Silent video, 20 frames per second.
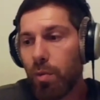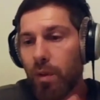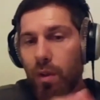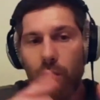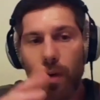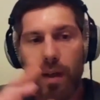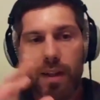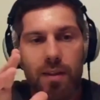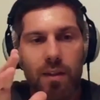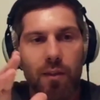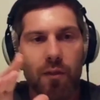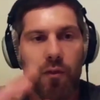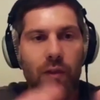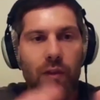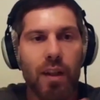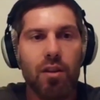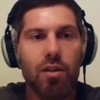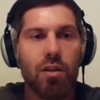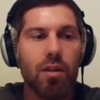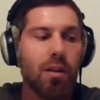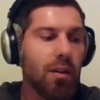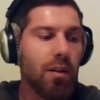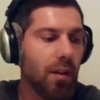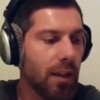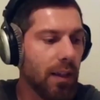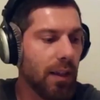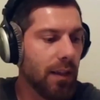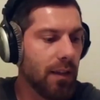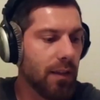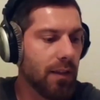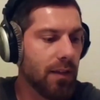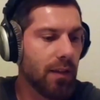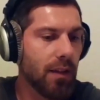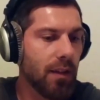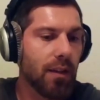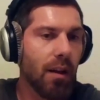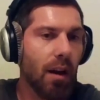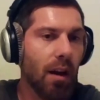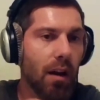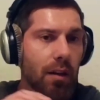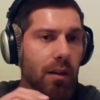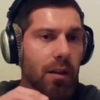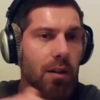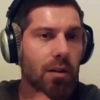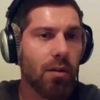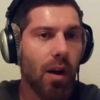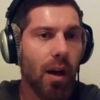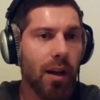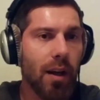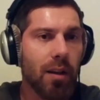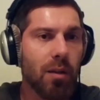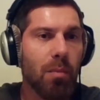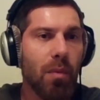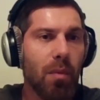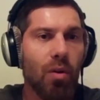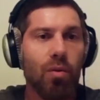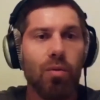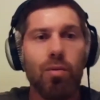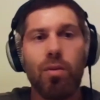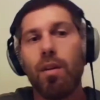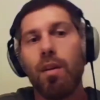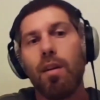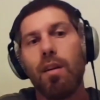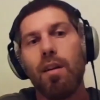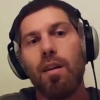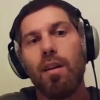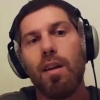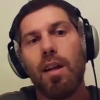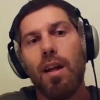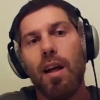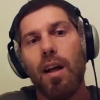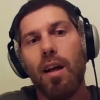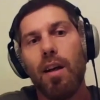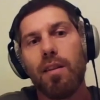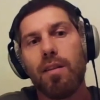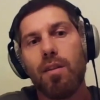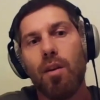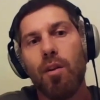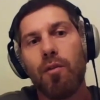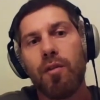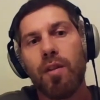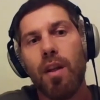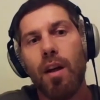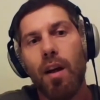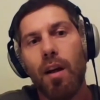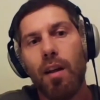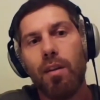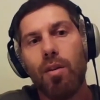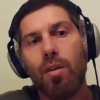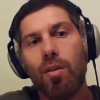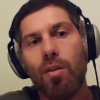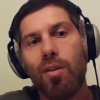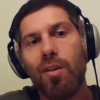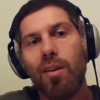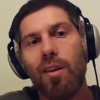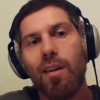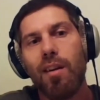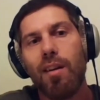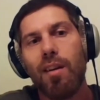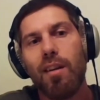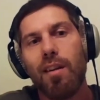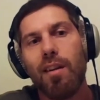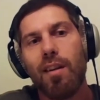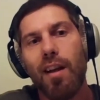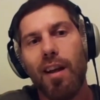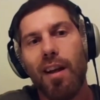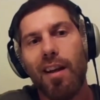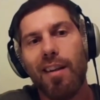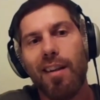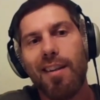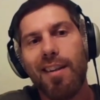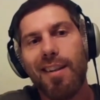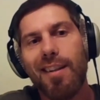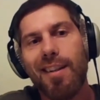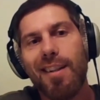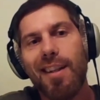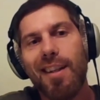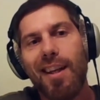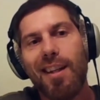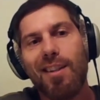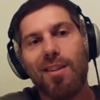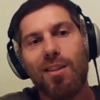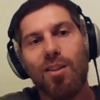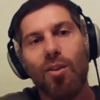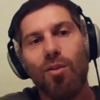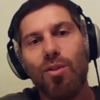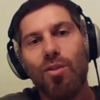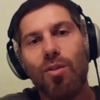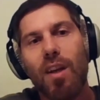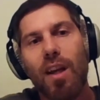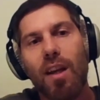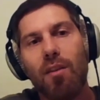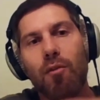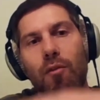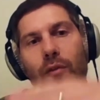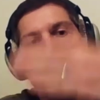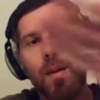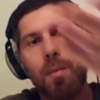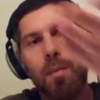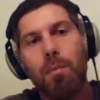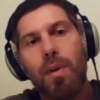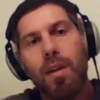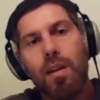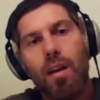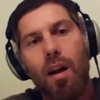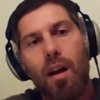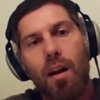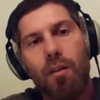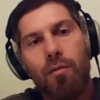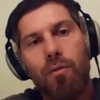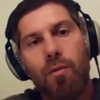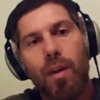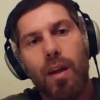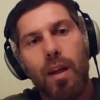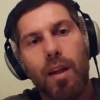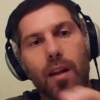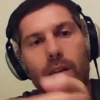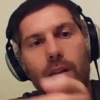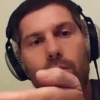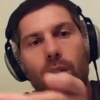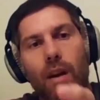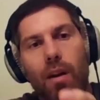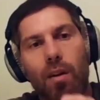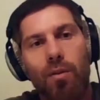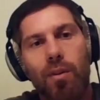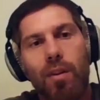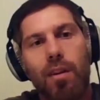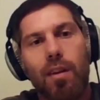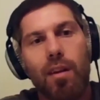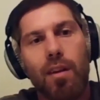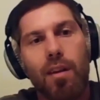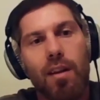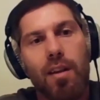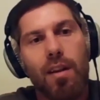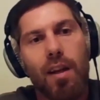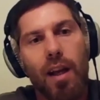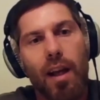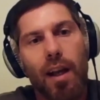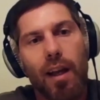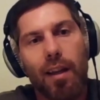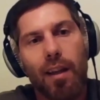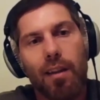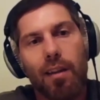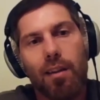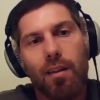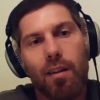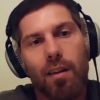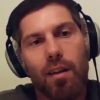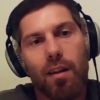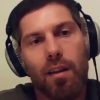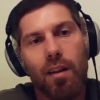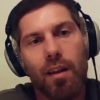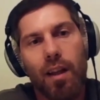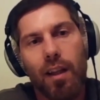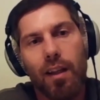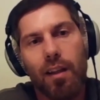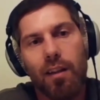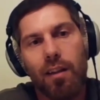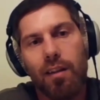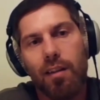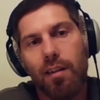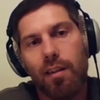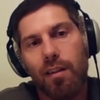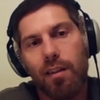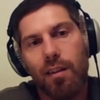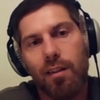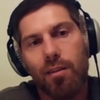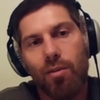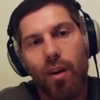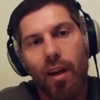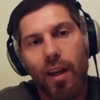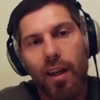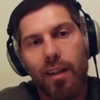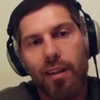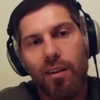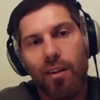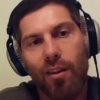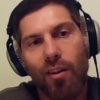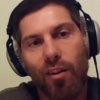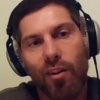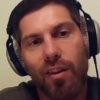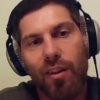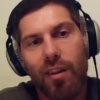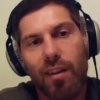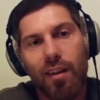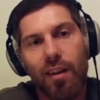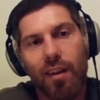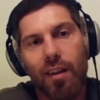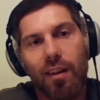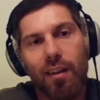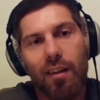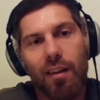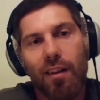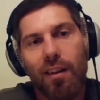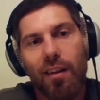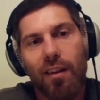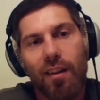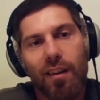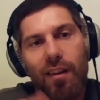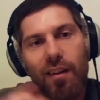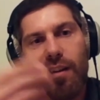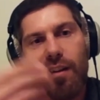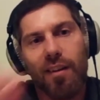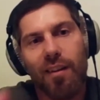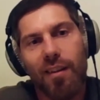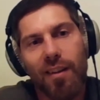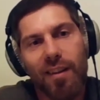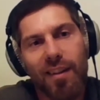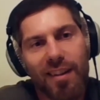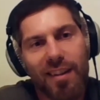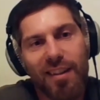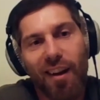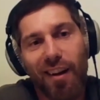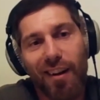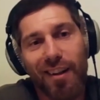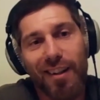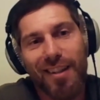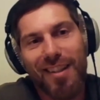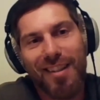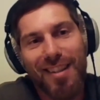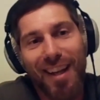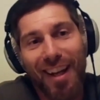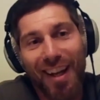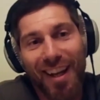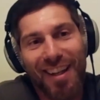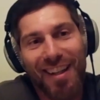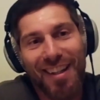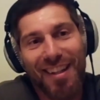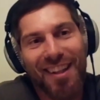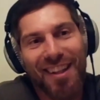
crazy feature is the dark ride mode. Surfgado did that, so you can flip it halfway around and ride on the dark side.